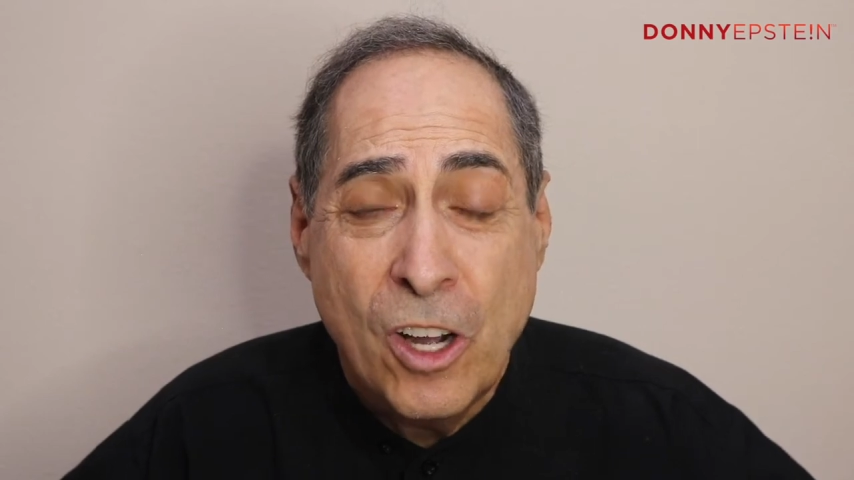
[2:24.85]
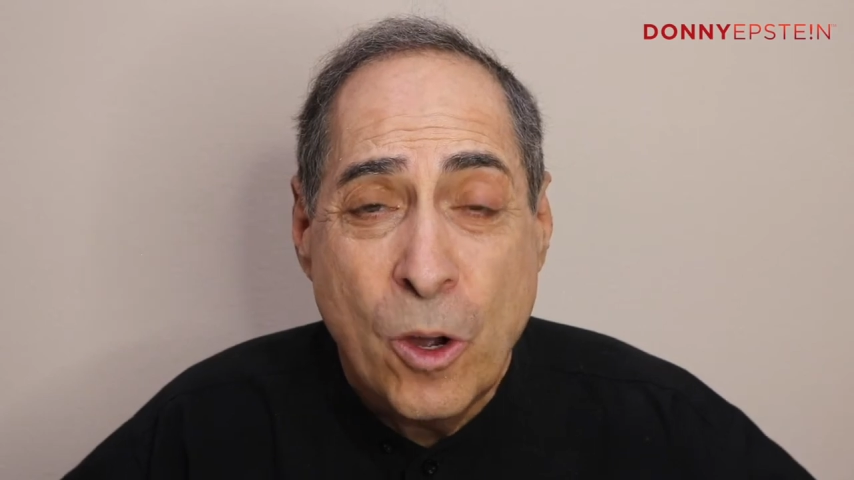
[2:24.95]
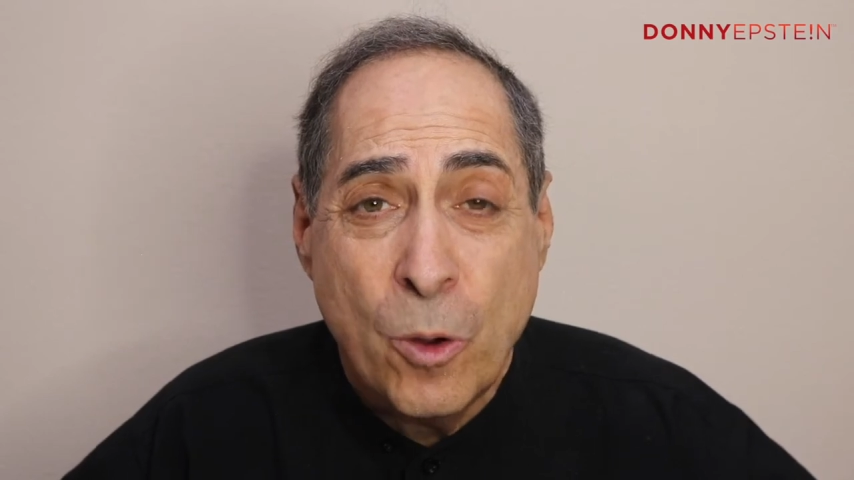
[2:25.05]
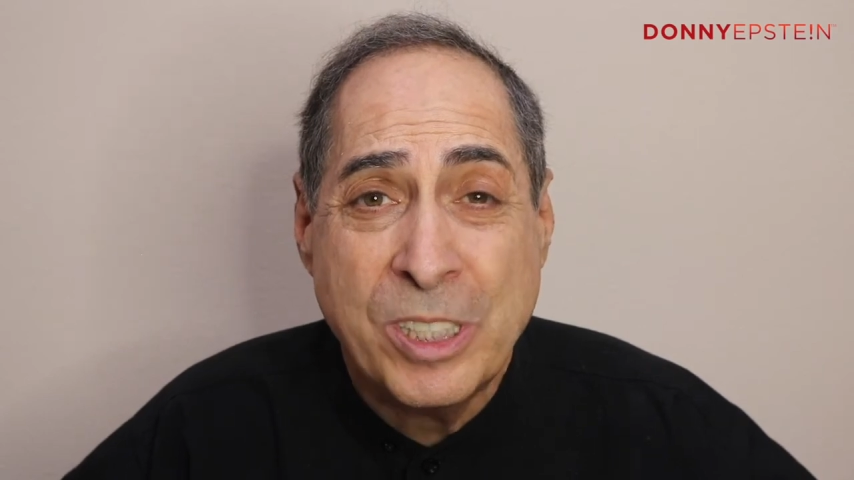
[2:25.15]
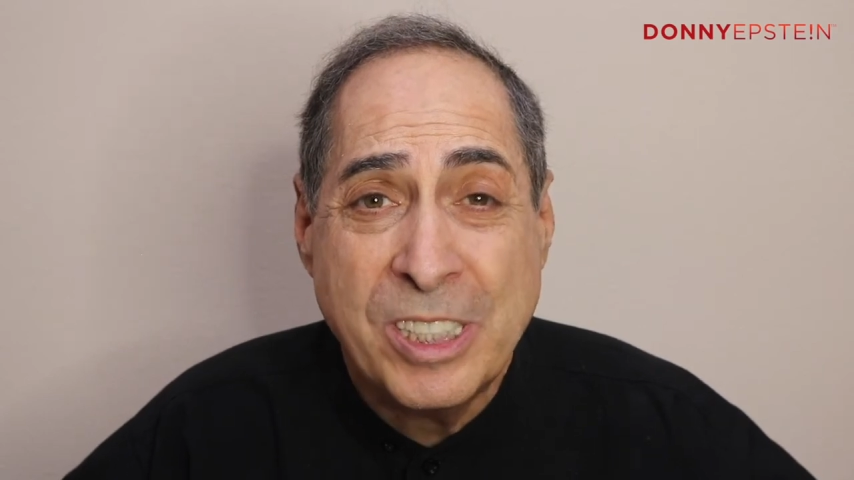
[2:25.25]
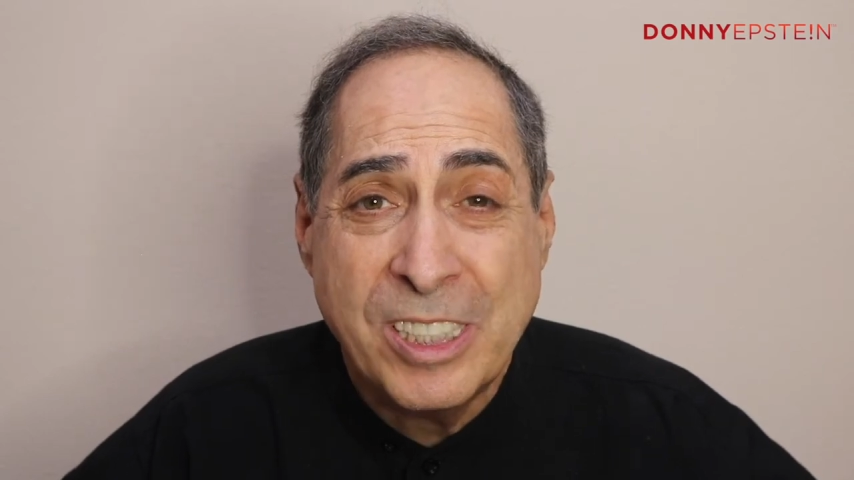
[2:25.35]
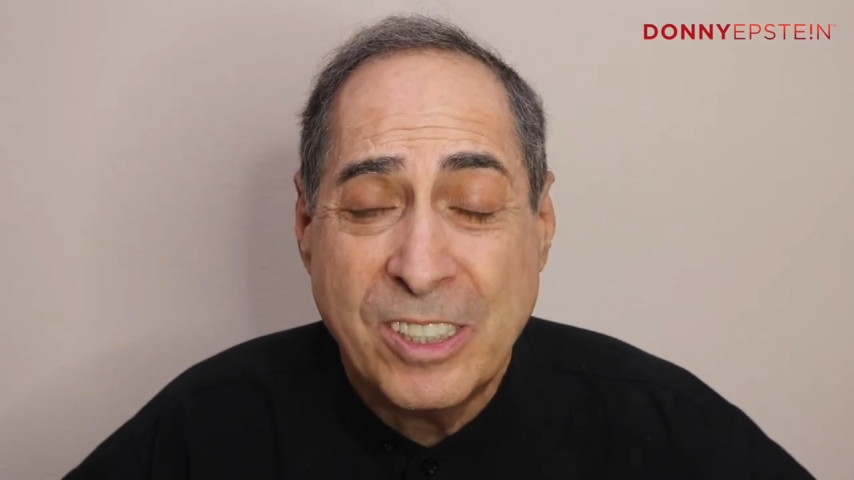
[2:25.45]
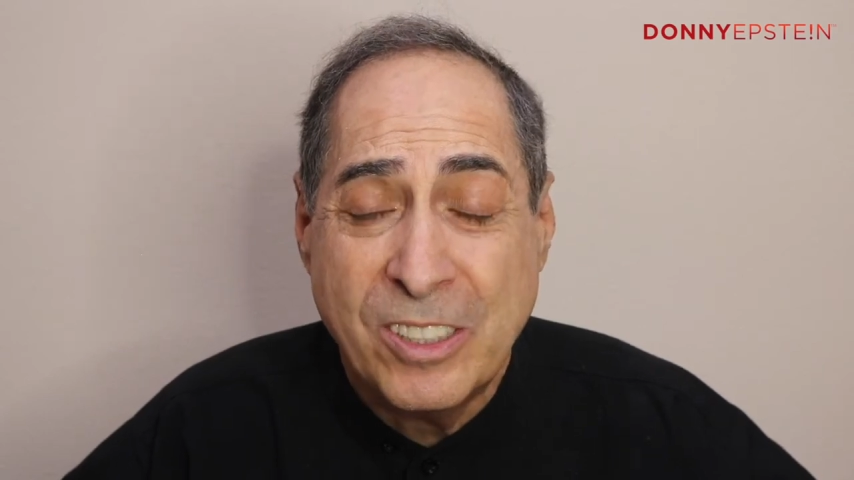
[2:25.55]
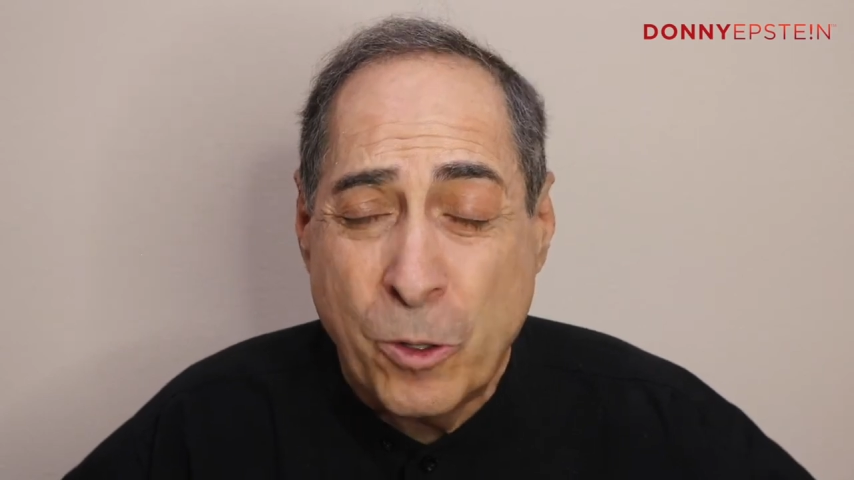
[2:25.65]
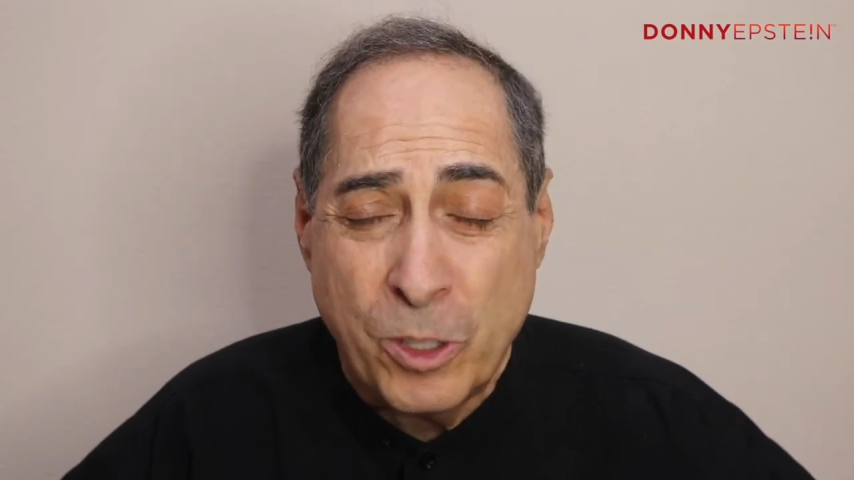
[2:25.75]
or,
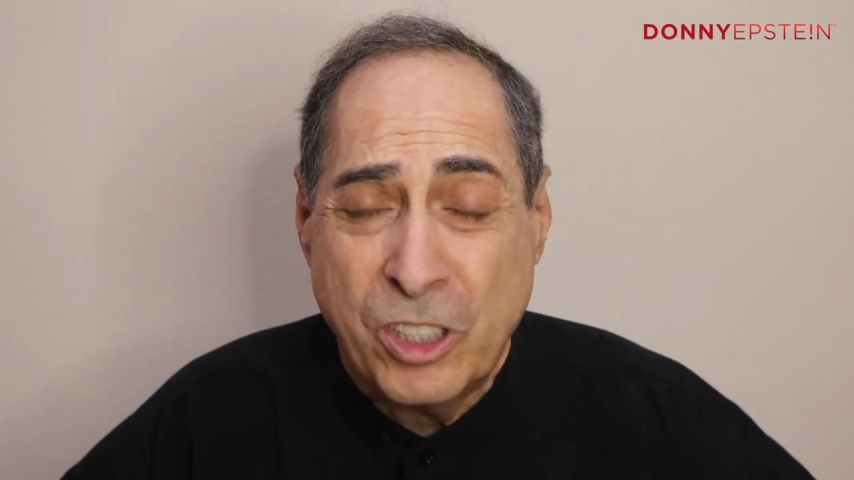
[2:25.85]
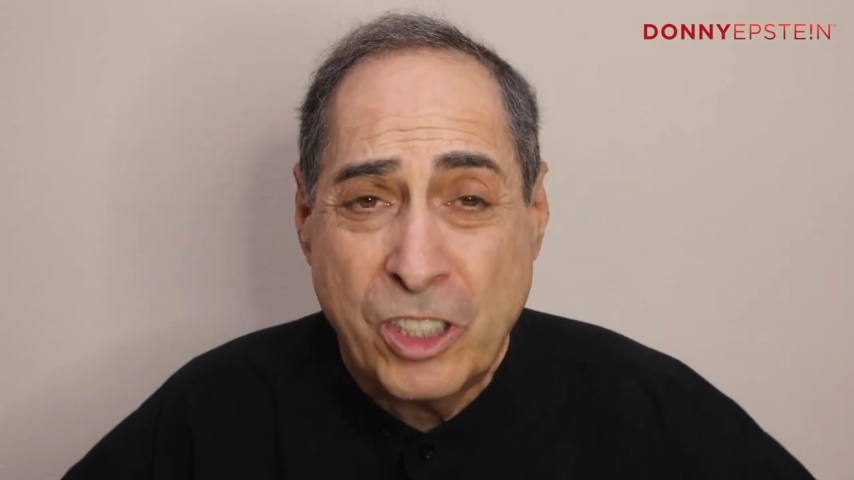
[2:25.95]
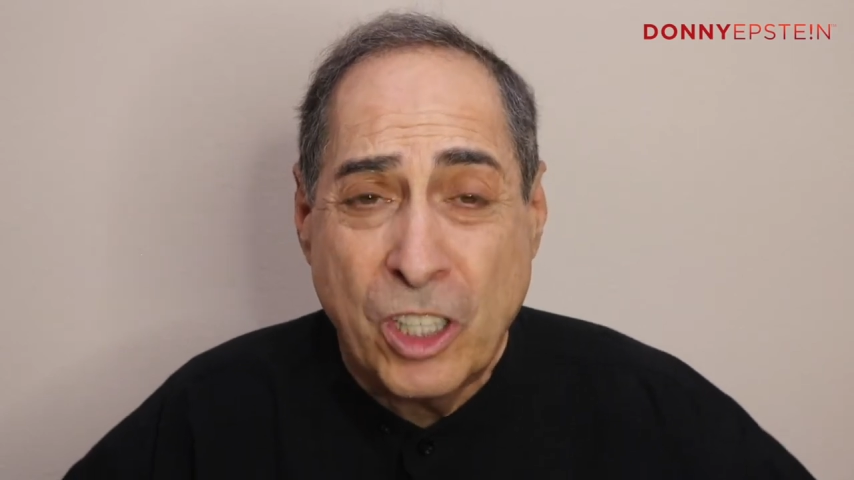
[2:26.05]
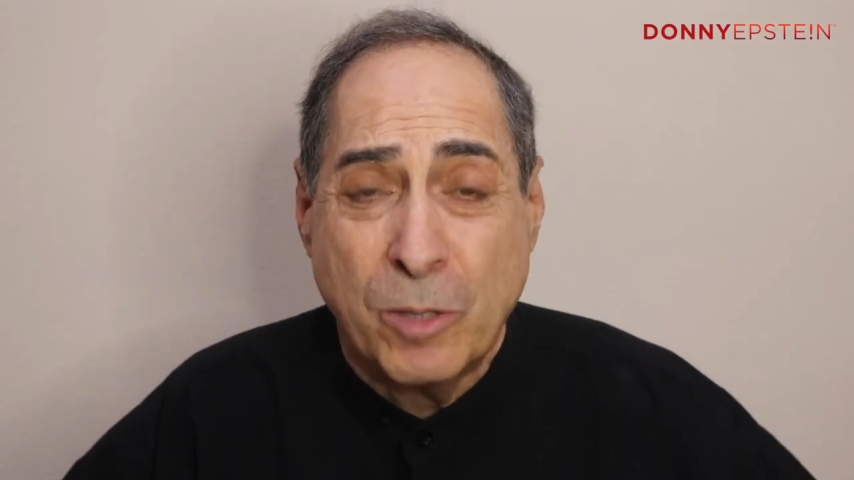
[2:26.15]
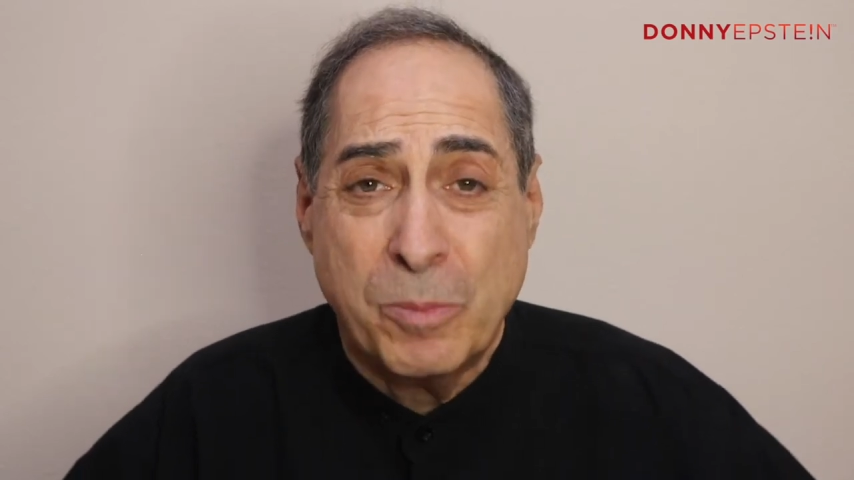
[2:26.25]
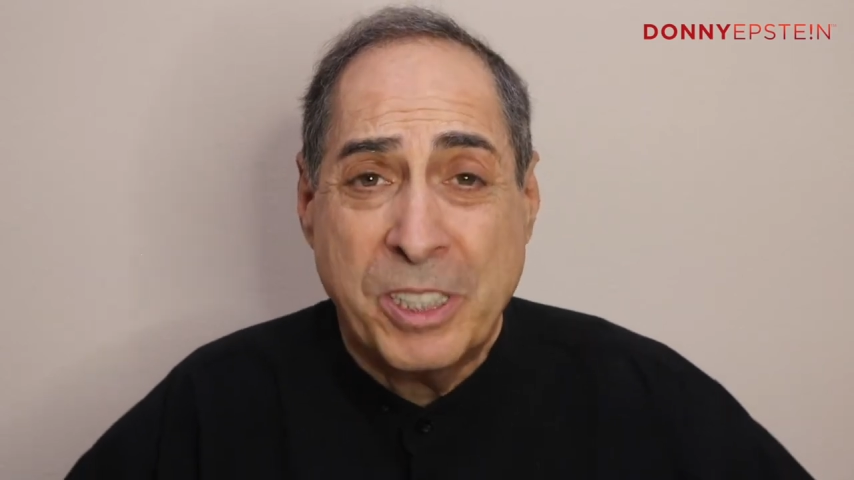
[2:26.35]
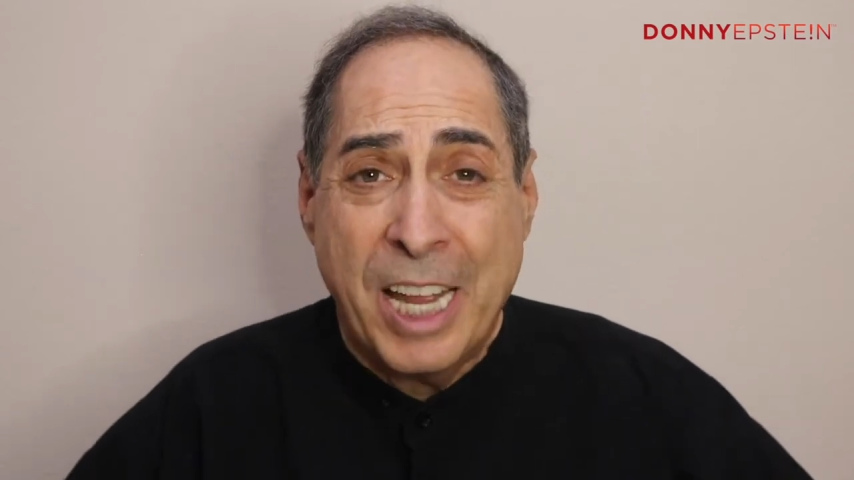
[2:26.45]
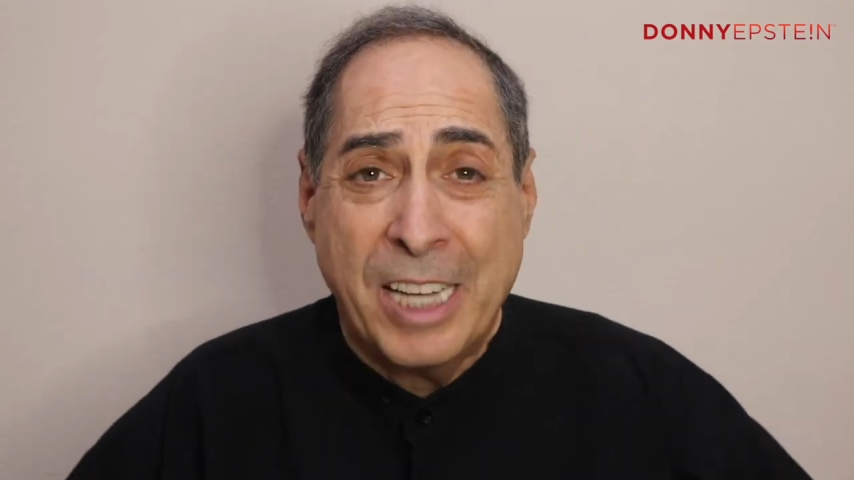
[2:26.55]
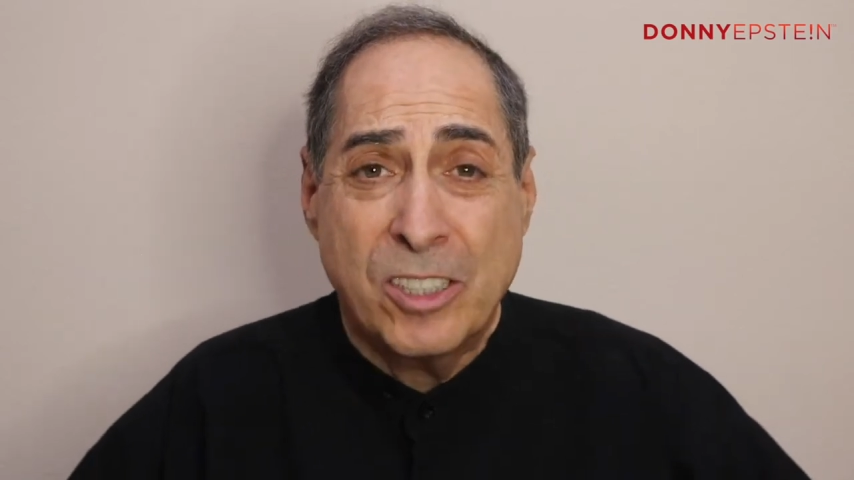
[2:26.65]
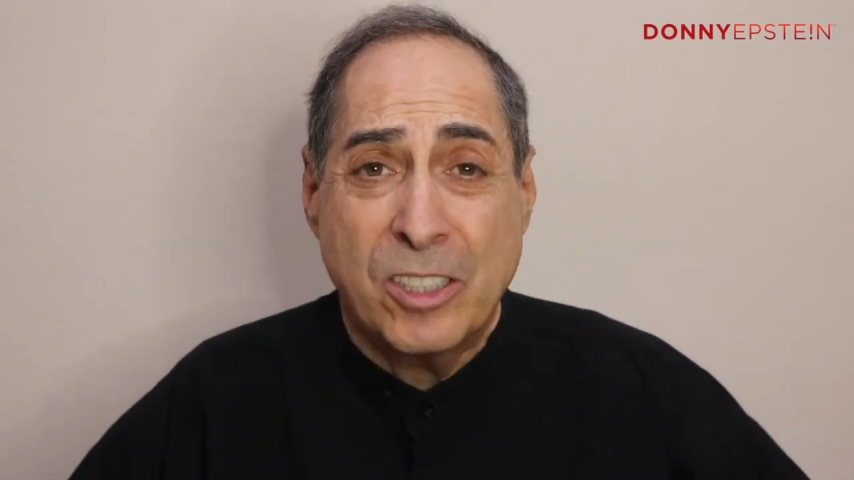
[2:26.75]
or
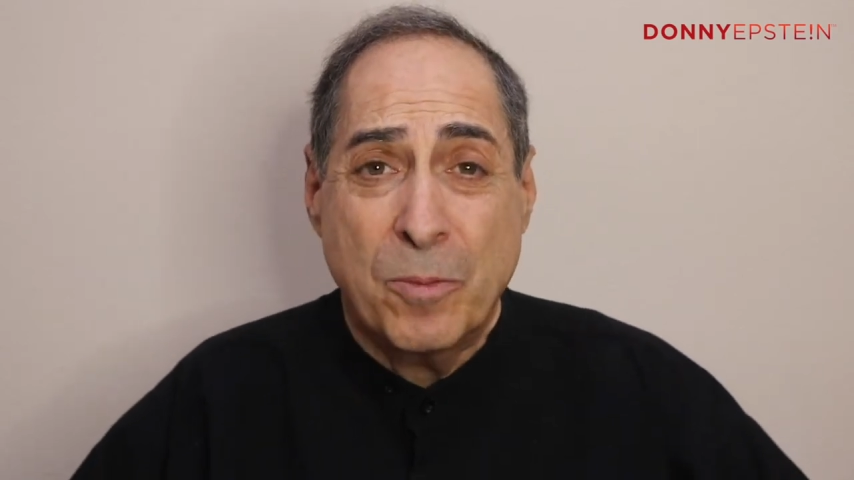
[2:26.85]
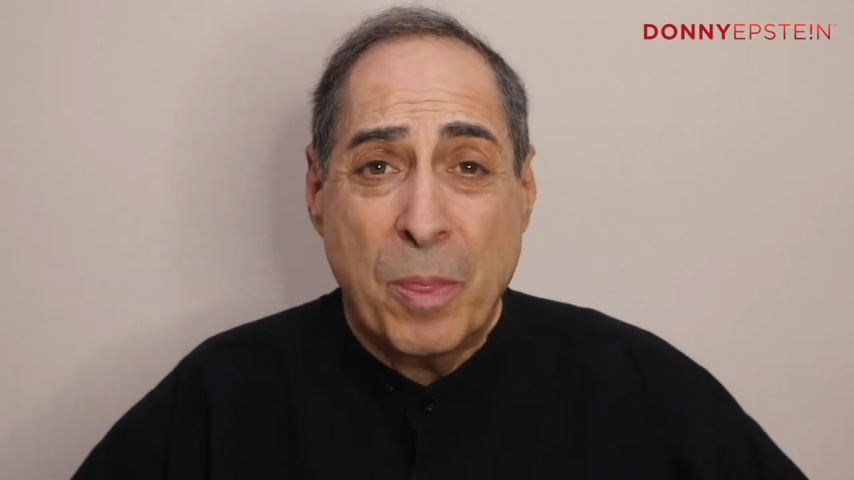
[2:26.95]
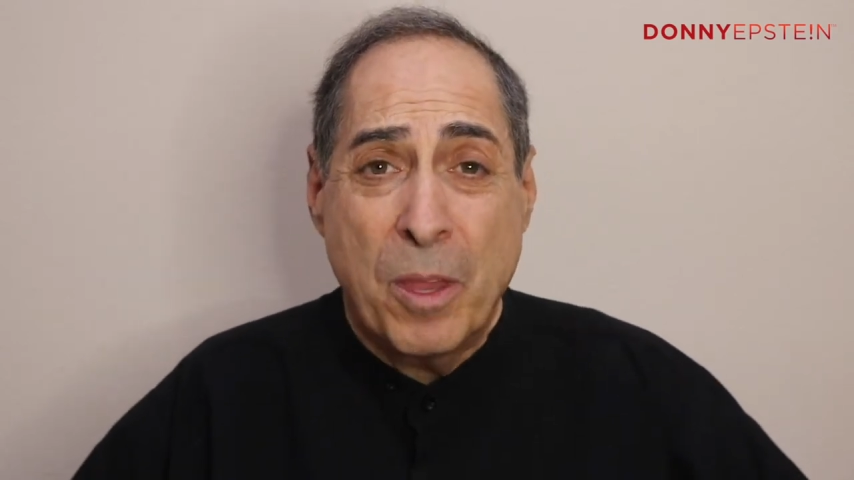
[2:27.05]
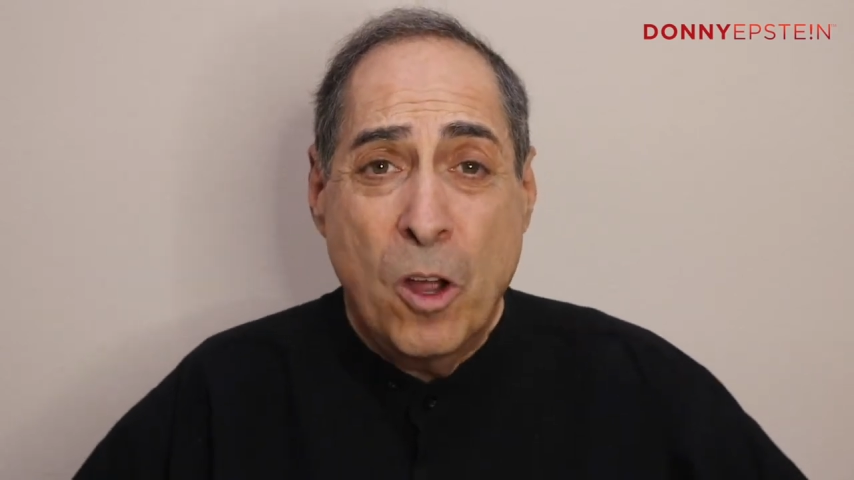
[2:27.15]
circumstance